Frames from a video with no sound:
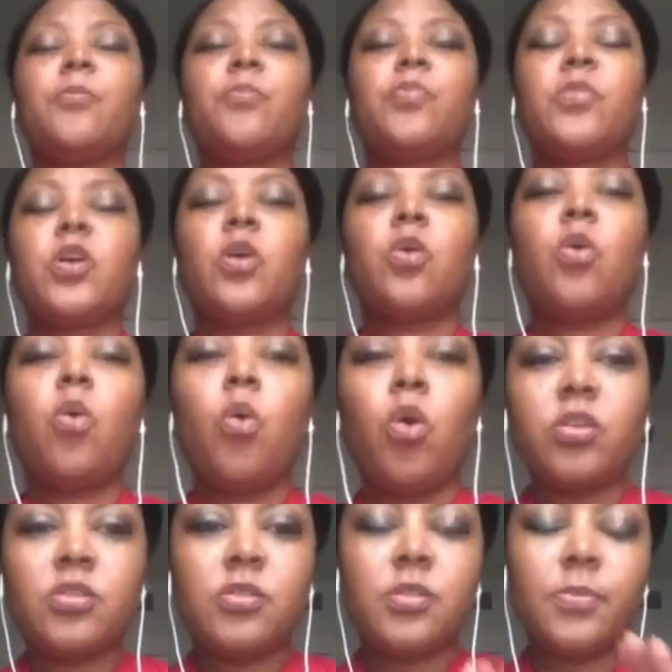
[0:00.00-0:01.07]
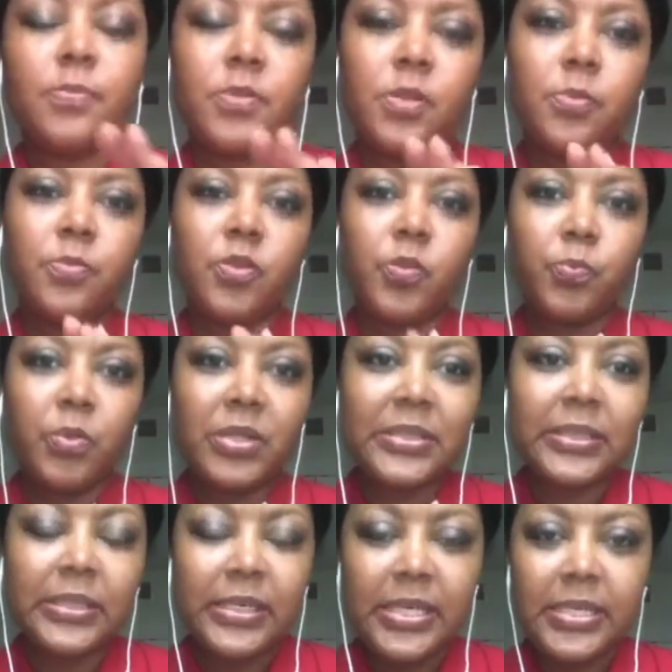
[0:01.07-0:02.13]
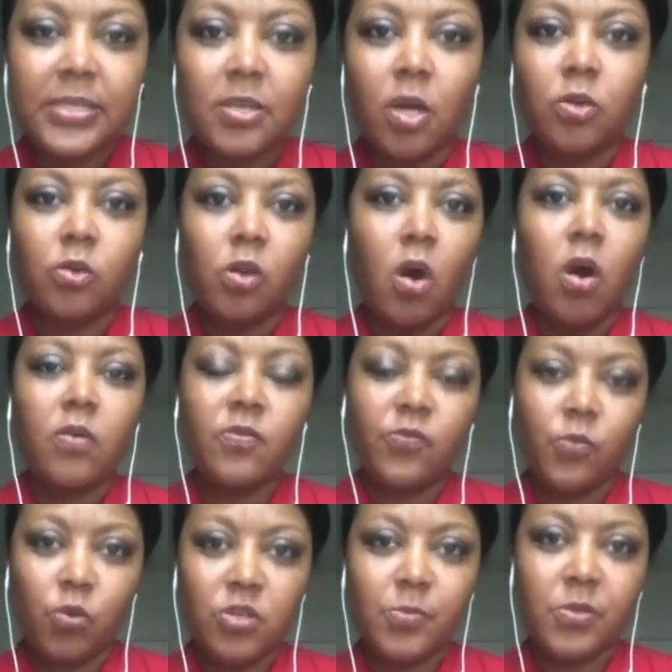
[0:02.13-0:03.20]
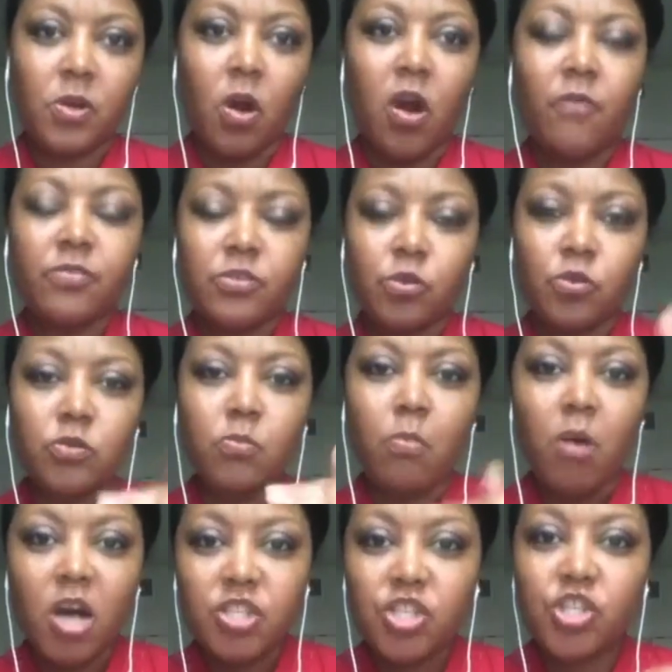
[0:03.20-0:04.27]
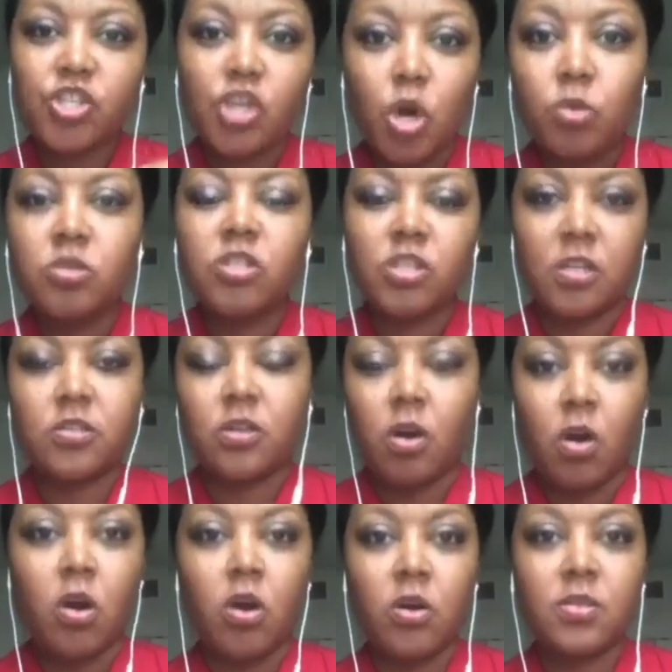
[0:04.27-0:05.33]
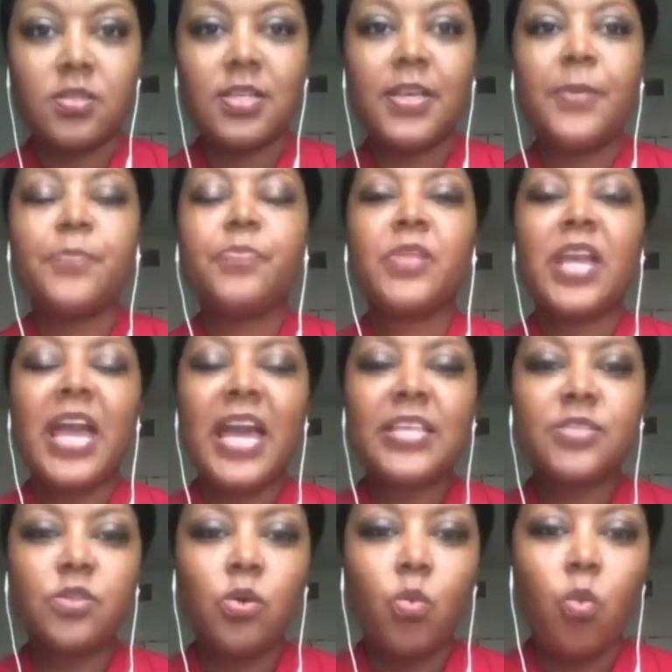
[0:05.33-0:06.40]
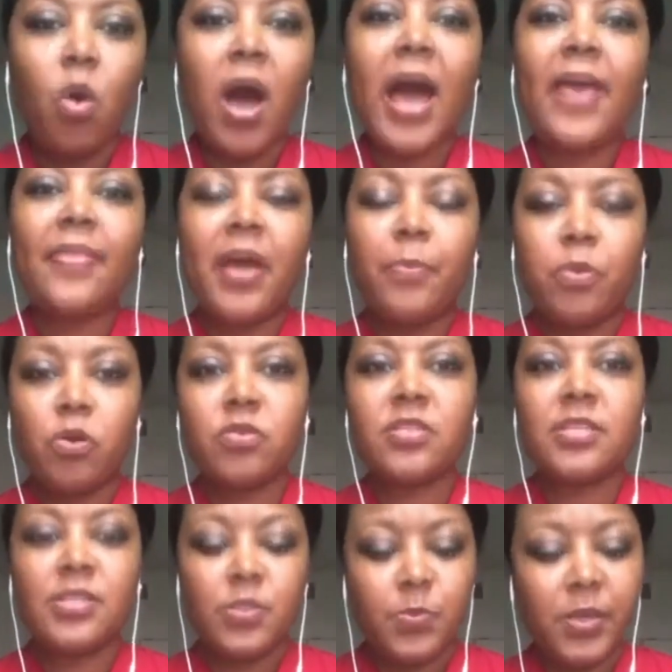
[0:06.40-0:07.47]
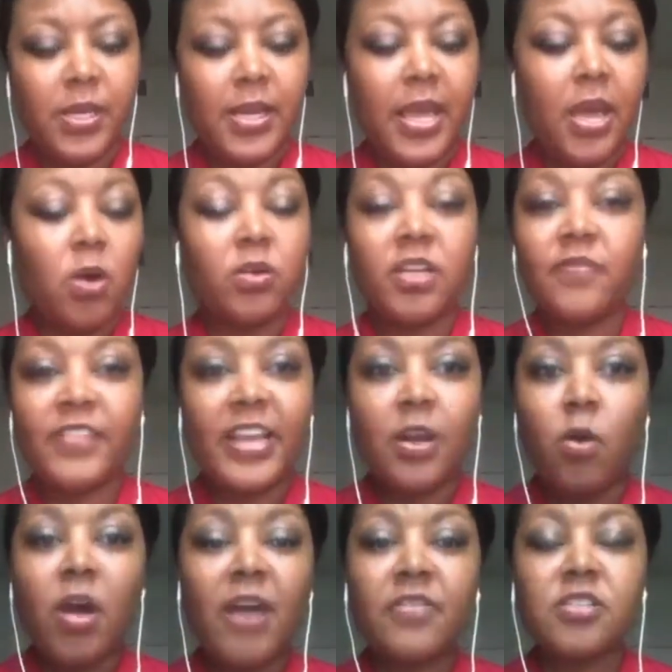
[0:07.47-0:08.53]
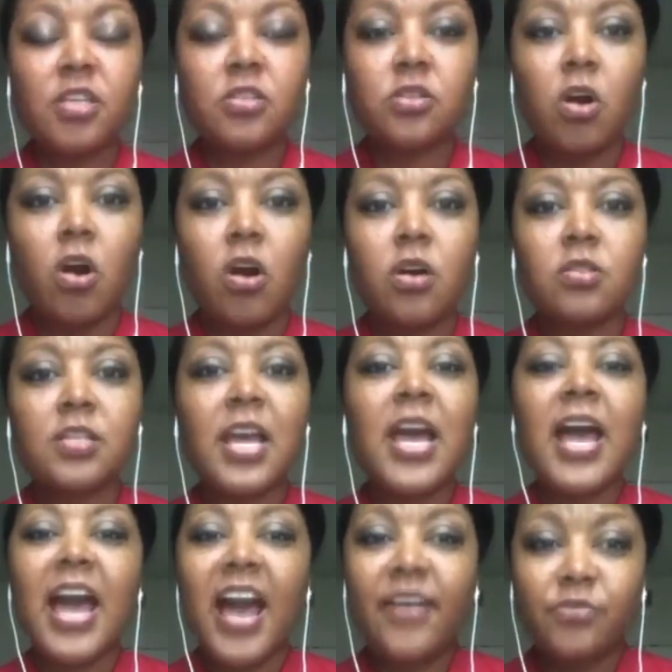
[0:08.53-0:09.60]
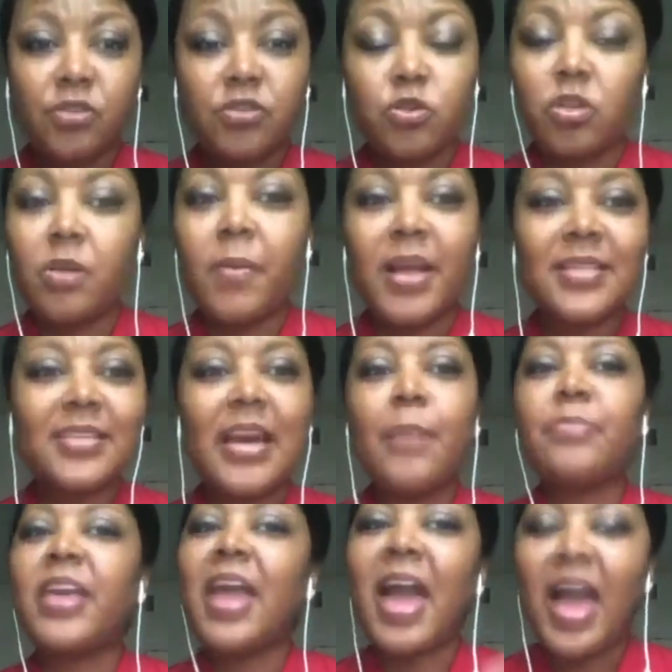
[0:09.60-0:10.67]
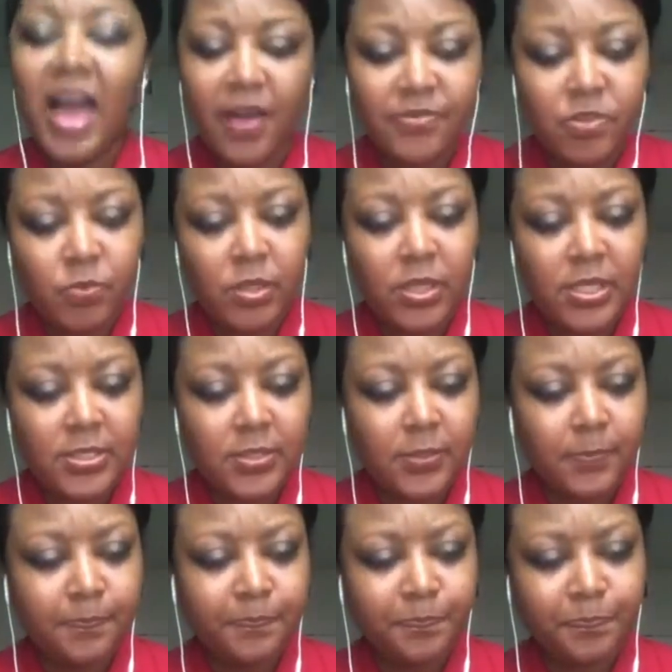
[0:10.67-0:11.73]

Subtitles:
the courts, the police, our law enforcement officers must show just cause as to why that person is being held. And if they don't have a just cause, after a certain amount of time, they have to release them.